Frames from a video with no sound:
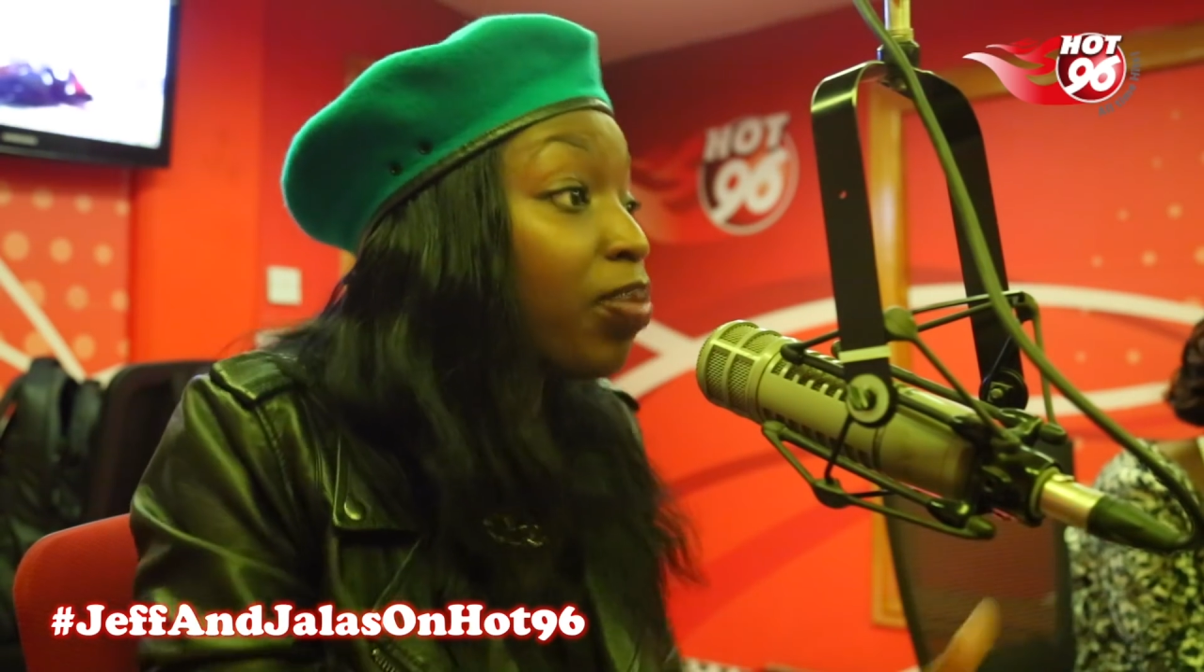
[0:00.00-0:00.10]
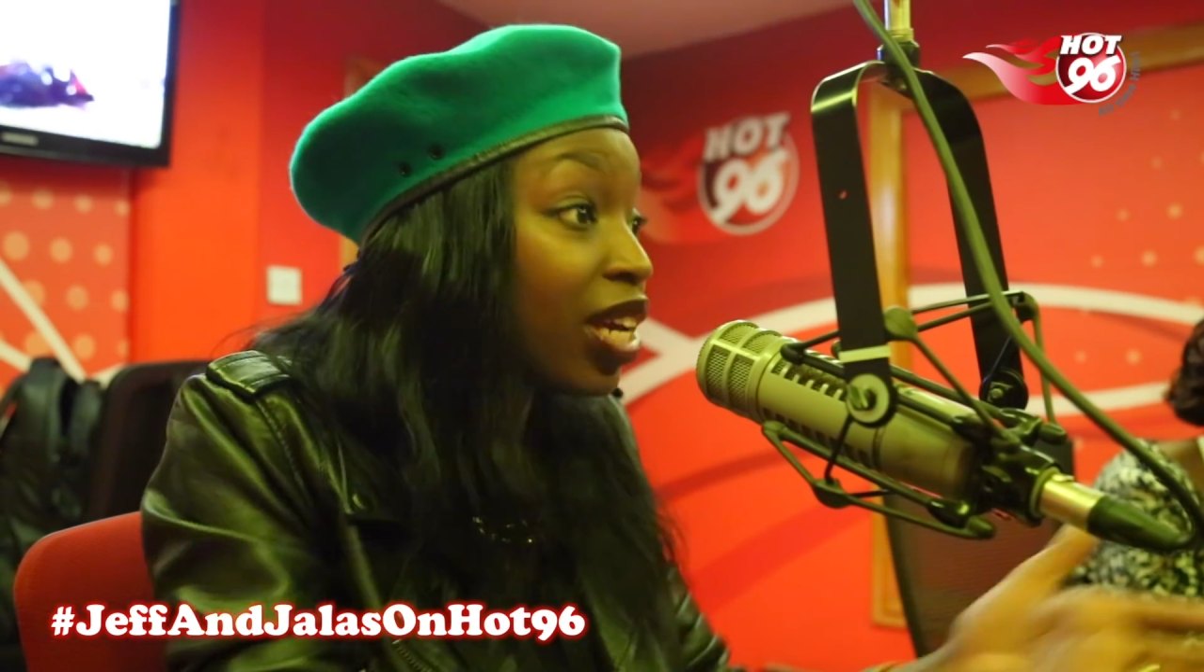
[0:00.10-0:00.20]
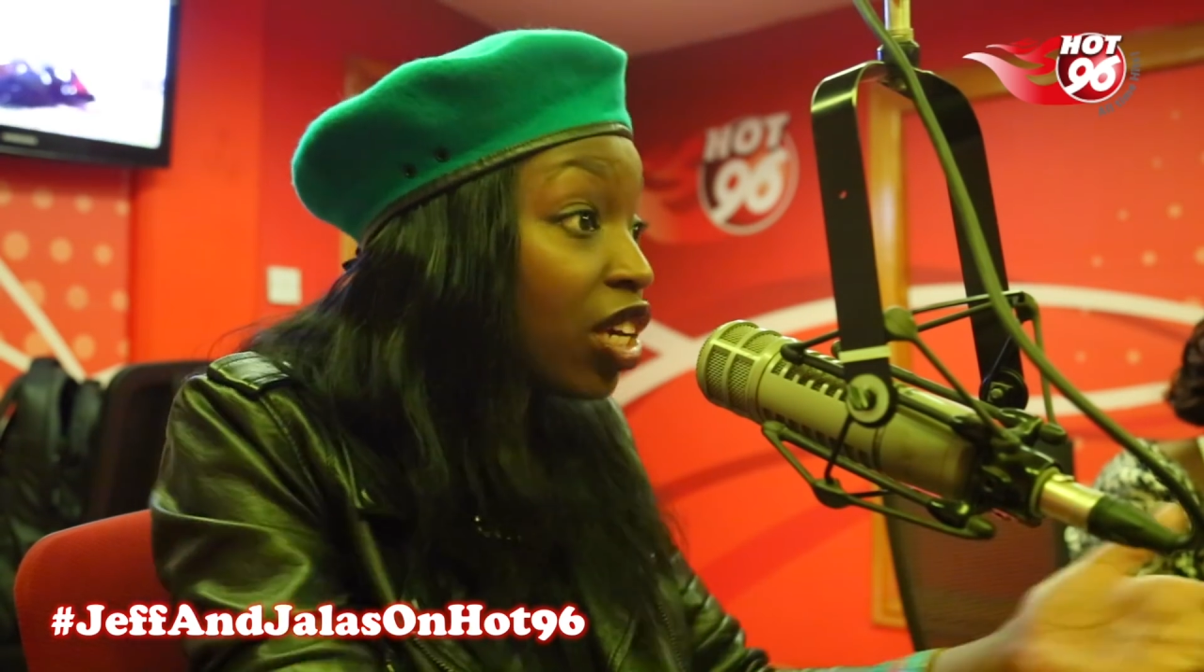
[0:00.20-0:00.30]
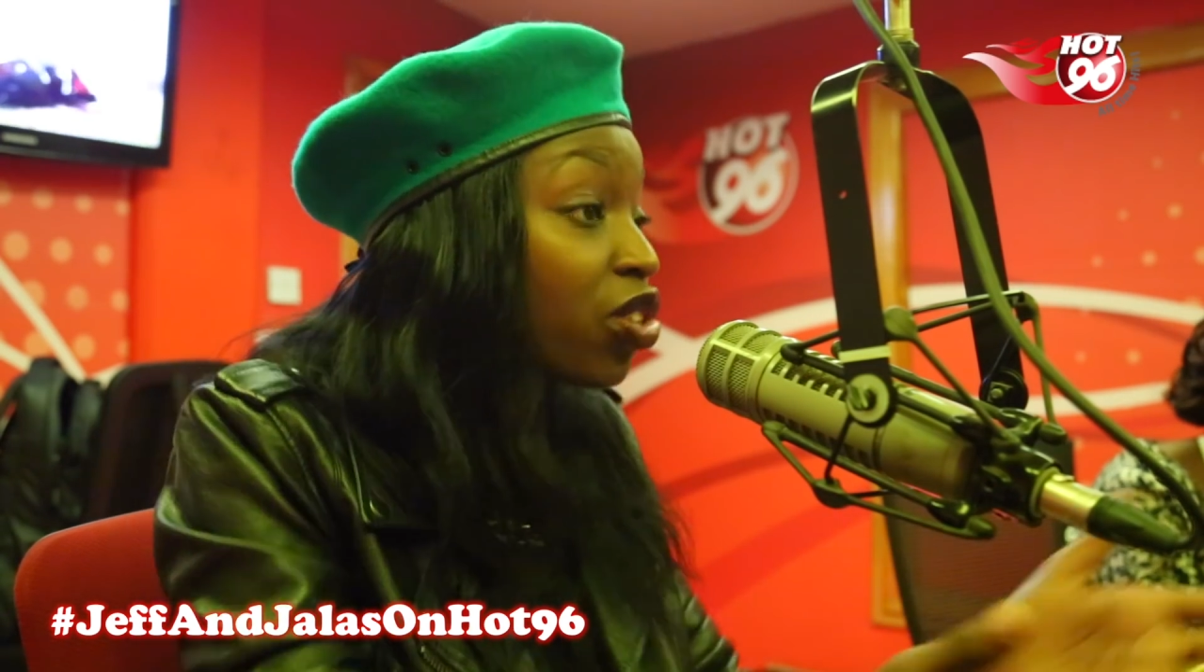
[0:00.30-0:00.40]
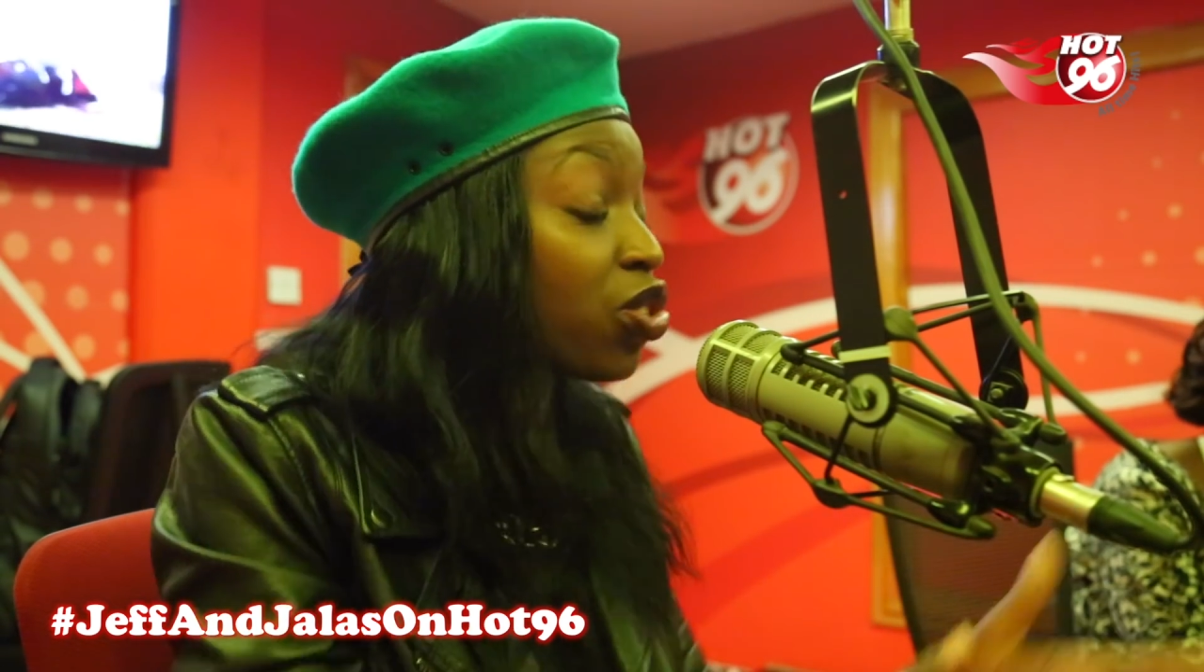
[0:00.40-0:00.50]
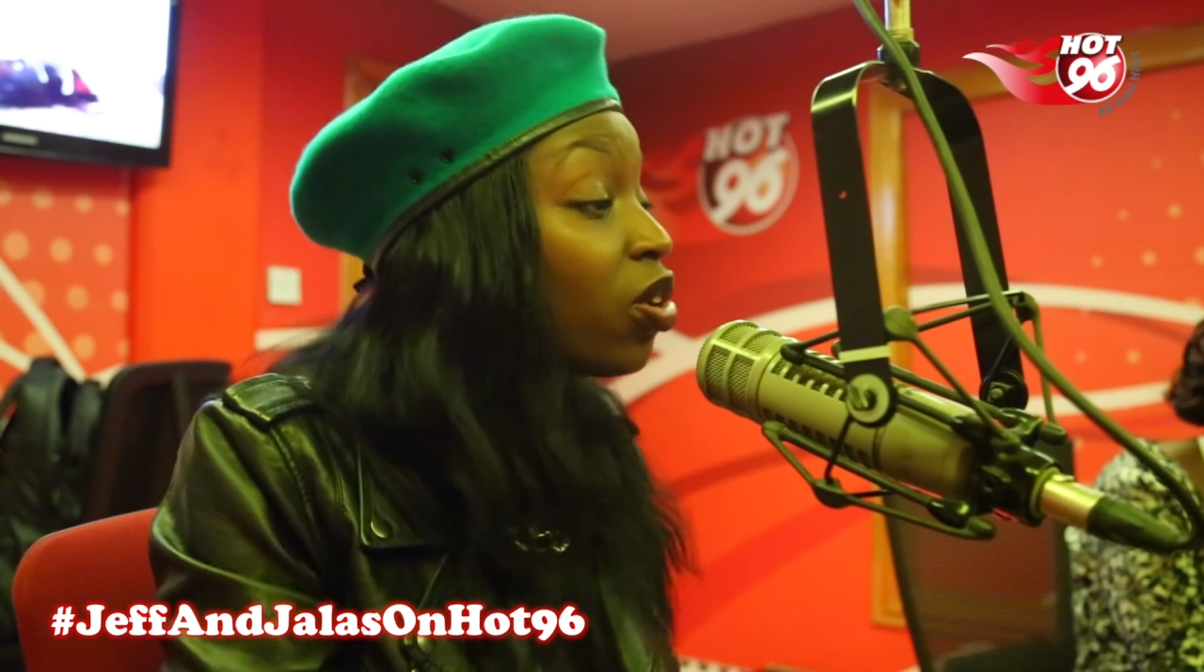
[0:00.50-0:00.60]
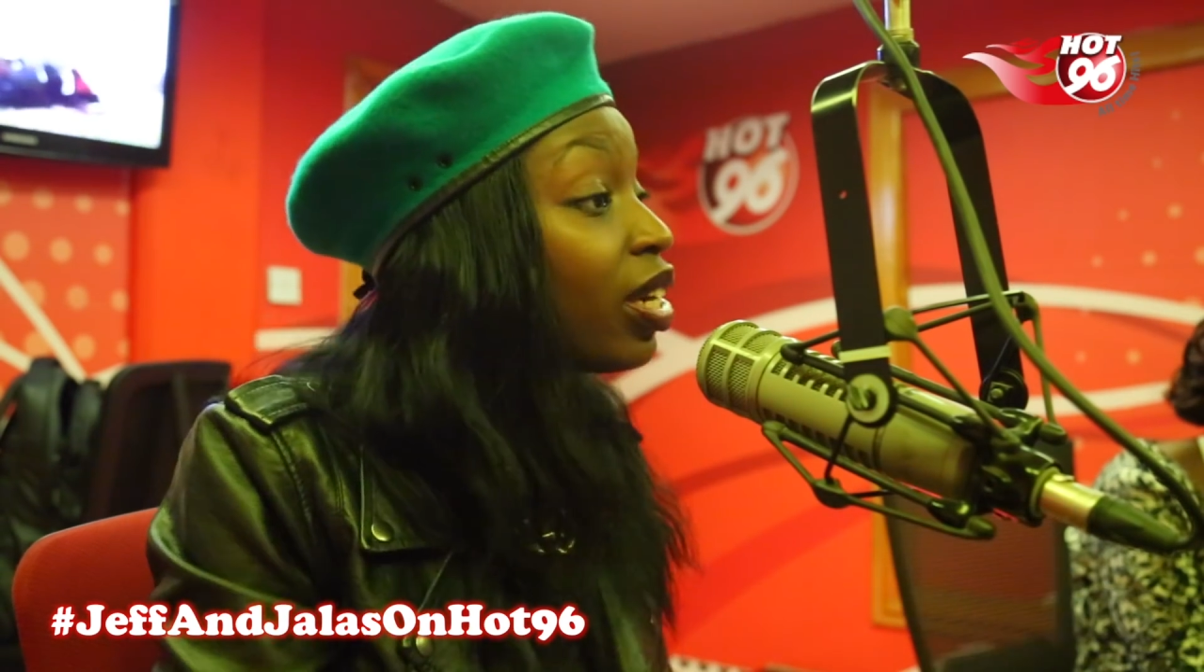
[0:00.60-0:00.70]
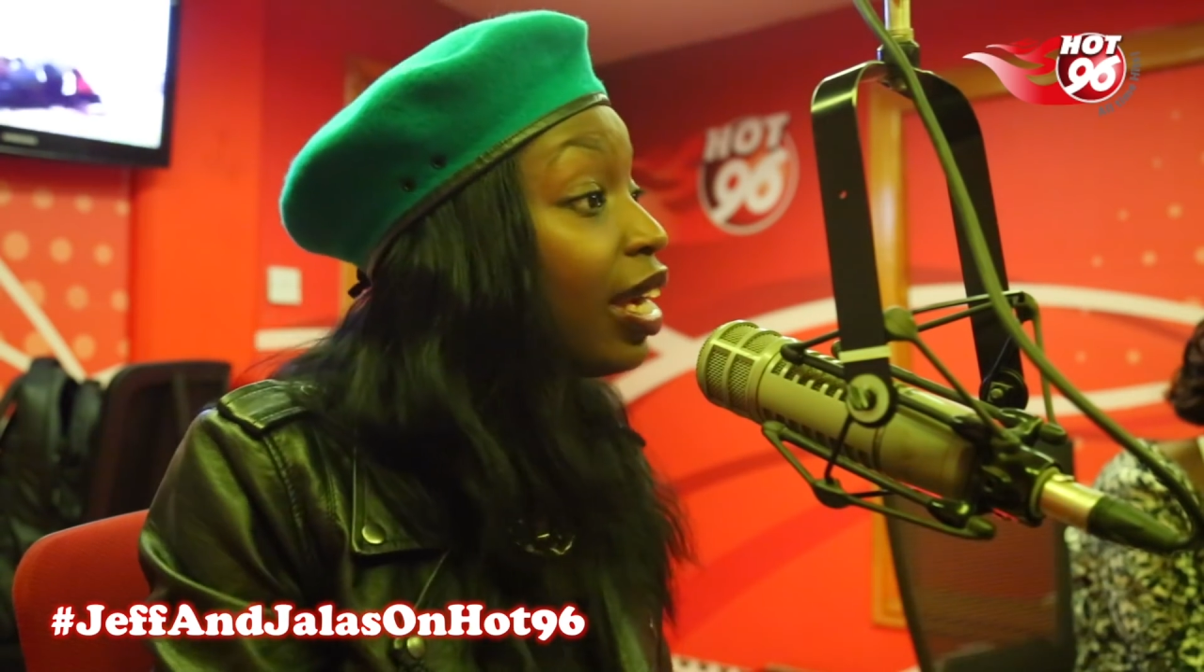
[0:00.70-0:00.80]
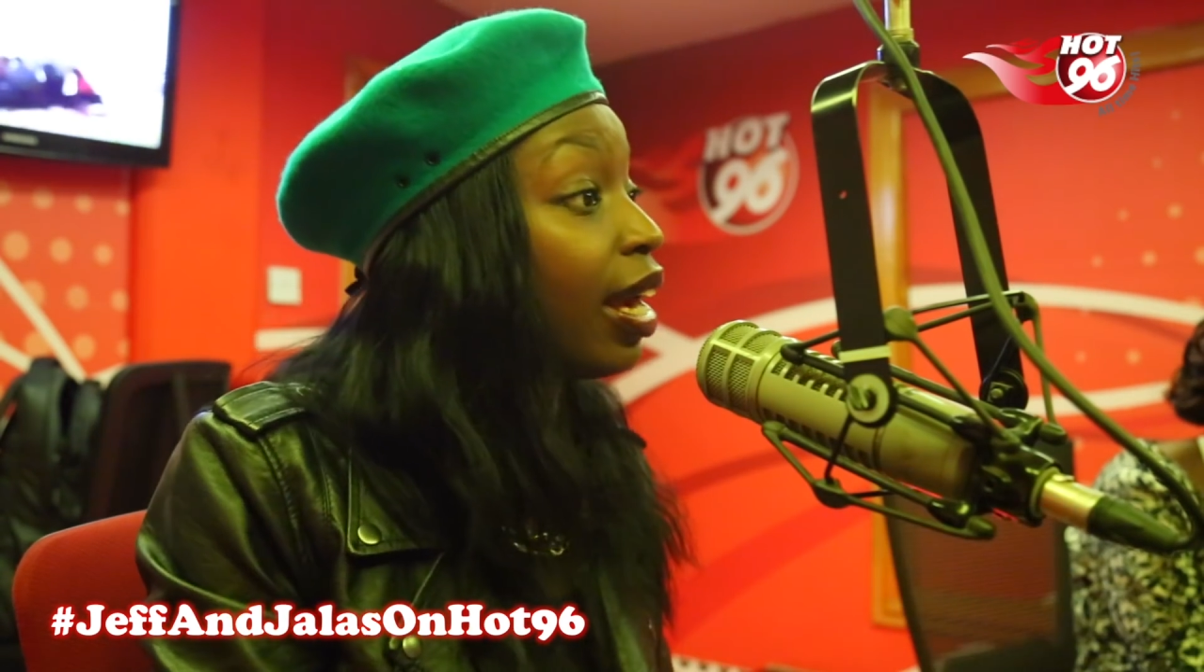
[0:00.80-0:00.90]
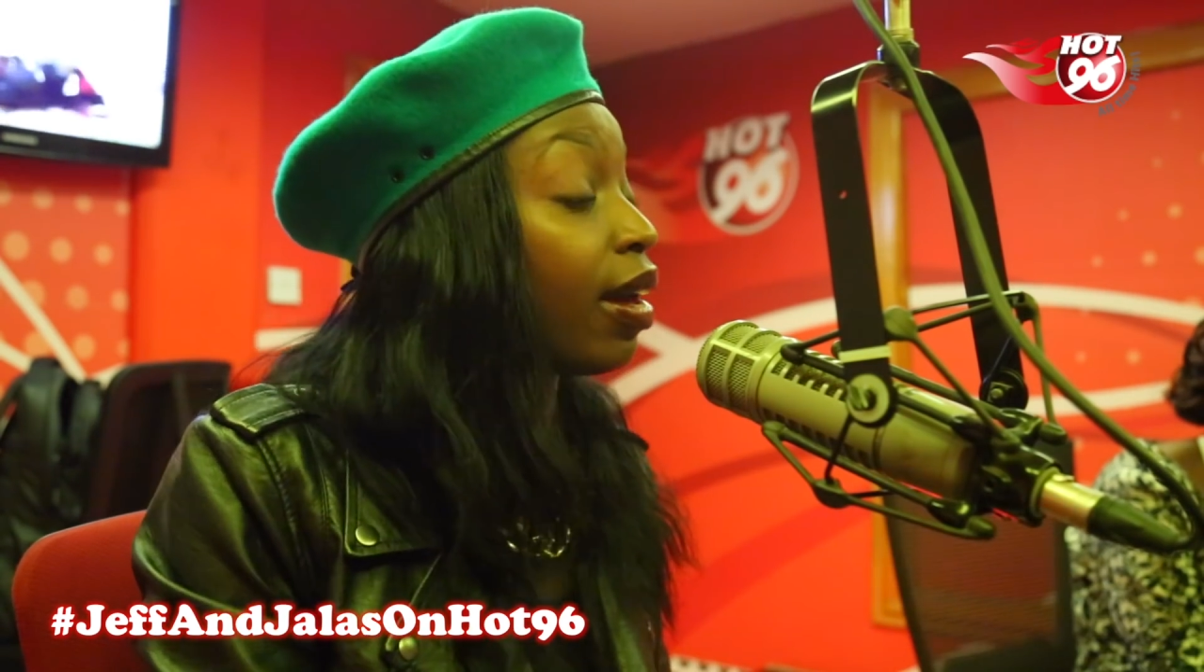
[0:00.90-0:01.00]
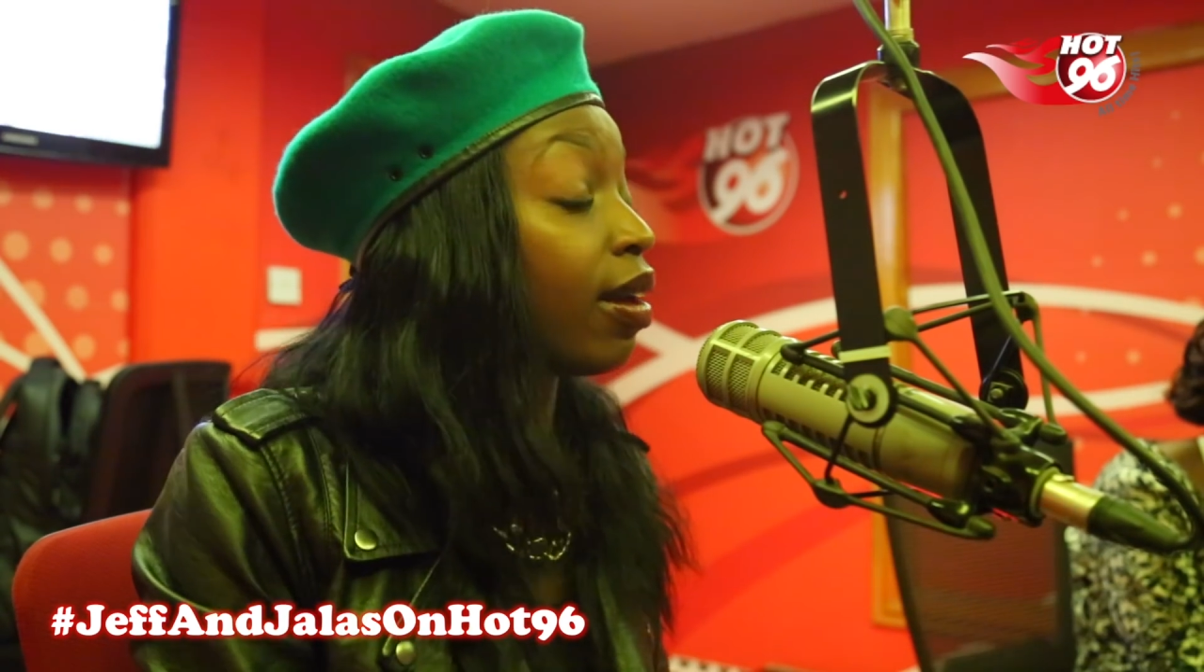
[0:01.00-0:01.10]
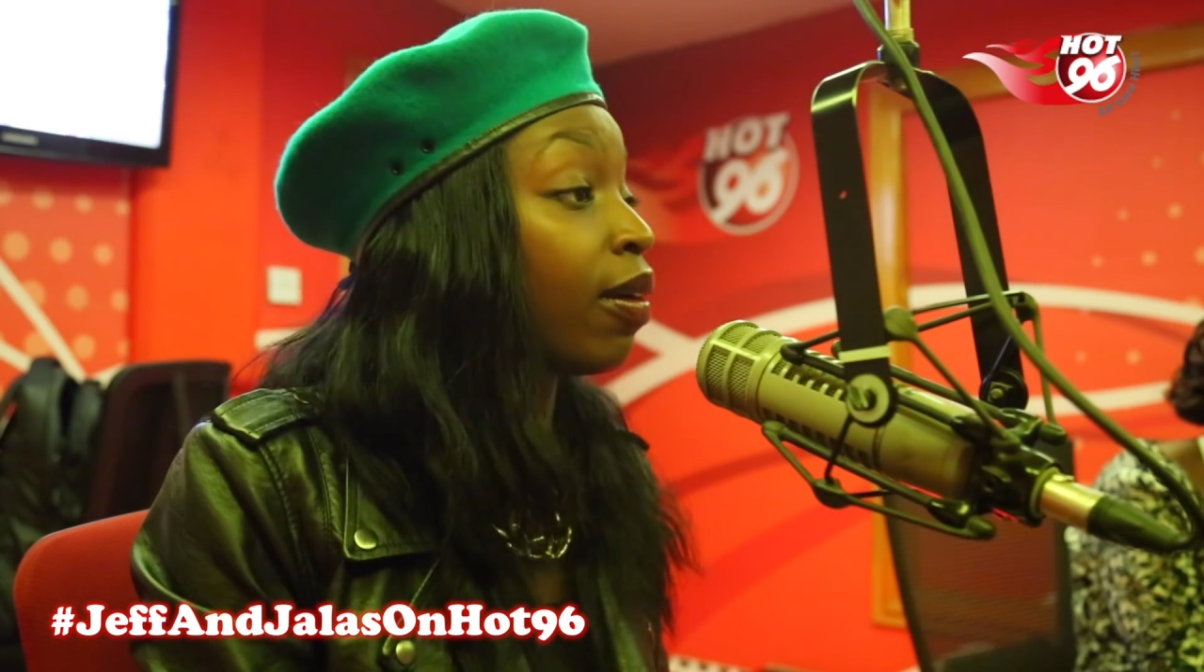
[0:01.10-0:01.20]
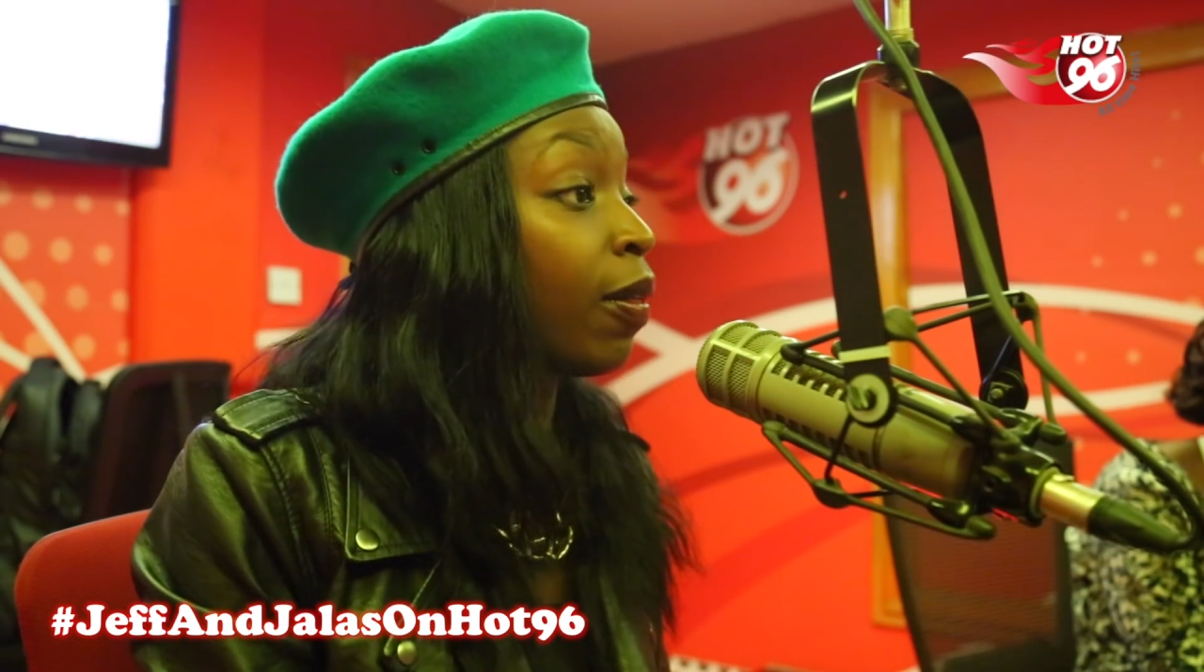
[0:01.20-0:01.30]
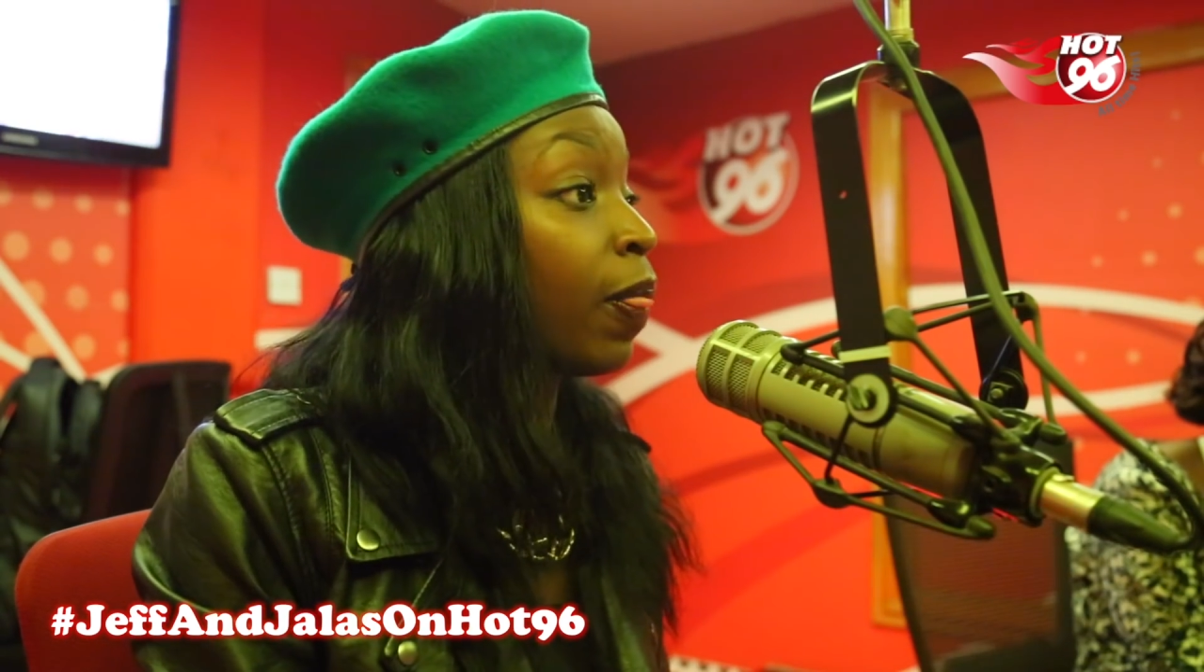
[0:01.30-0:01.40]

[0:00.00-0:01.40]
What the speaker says: Bring your song here.